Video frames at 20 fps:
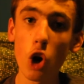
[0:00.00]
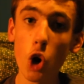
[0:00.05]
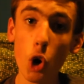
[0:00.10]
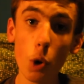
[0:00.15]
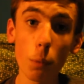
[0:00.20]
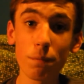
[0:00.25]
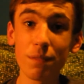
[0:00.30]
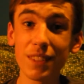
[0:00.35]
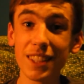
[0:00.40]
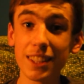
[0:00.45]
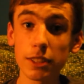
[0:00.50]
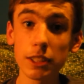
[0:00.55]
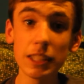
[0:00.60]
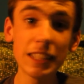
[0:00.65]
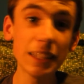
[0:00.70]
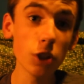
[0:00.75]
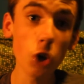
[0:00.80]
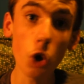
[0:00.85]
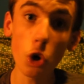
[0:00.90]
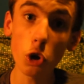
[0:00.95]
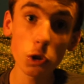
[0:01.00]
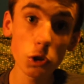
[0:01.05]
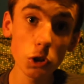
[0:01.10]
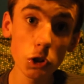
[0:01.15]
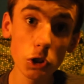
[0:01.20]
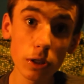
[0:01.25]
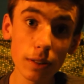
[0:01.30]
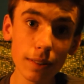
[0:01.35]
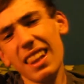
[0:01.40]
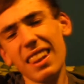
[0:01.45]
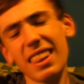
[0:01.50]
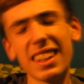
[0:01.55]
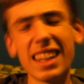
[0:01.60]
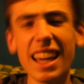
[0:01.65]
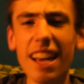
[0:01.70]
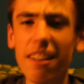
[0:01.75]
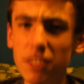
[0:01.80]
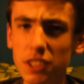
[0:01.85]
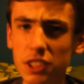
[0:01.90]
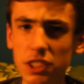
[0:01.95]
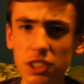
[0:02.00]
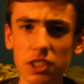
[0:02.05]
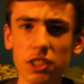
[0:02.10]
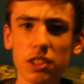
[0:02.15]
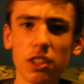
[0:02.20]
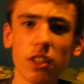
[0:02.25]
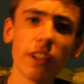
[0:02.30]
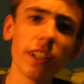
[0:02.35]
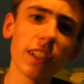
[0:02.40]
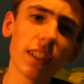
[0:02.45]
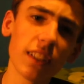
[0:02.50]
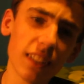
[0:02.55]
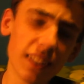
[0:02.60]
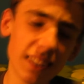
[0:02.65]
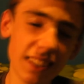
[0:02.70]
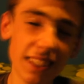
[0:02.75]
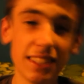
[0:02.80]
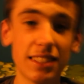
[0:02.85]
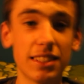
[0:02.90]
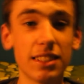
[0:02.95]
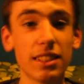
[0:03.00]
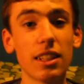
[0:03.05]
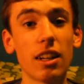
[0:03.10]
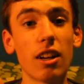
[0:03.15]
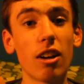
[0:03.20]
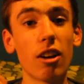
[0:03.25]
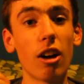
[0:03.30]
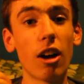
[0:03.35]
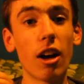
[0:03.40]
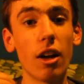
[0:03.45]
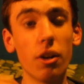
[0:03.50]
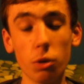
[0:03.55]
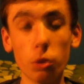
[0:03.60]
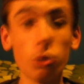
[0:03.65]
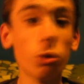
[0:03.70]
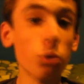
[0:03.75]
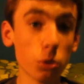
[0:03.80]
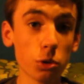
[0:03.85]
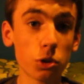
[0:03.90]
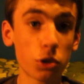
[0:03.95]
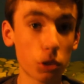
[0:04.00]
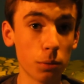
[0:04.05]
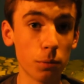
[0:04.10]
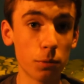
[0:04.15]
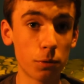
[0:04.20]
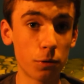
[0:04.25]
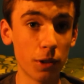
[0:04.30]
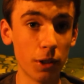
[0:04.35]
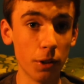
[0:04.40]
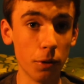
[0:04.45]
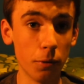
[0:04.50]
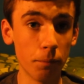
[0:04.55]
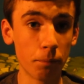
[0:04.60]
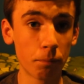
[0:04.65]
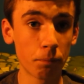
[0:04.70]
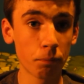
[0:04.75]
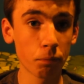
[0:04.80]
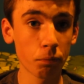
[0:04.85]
Obviously not. The characters aside, this is an awesome film.